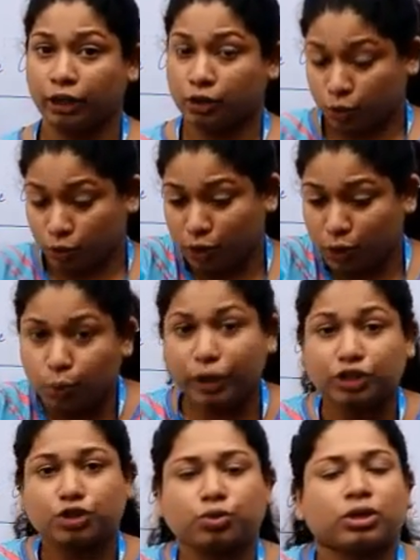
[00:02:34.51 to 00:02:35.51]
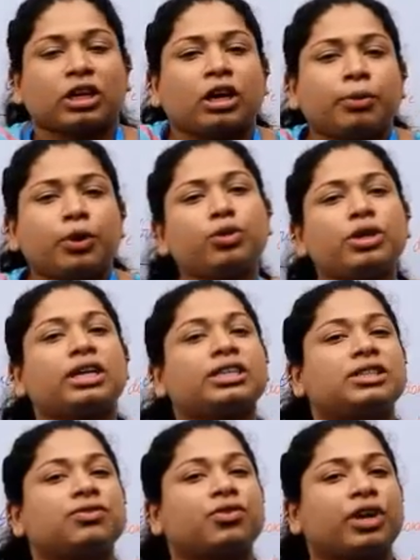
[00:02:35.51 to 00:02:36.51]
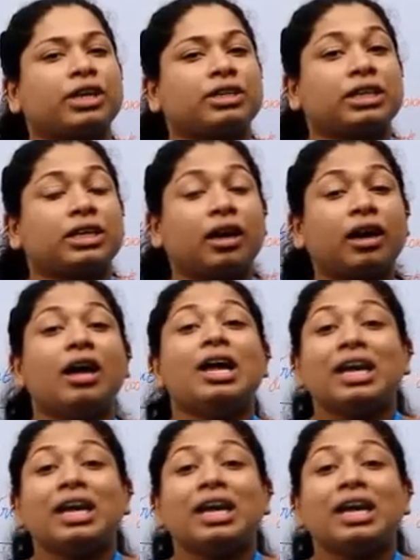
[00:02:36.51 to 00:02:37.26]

should switch to the communicative criteria